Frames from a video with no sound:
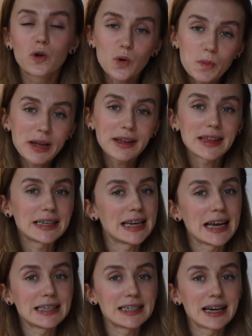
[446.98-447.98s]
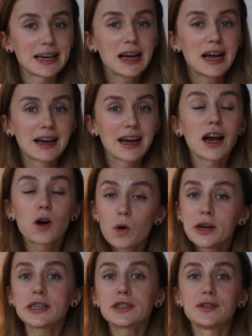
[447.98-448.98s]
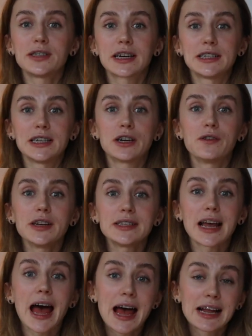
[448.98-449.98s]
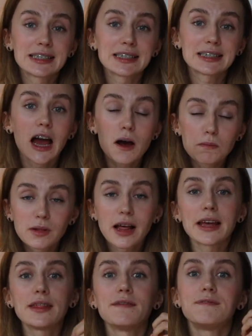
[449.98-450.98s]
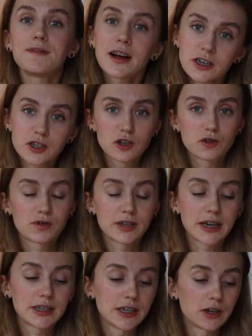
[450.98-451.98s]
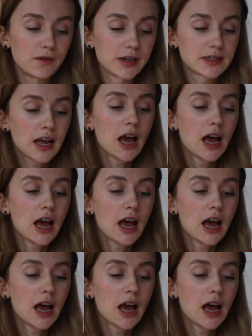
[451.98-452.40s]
grouping the data according to the categories and apply the function to the categories.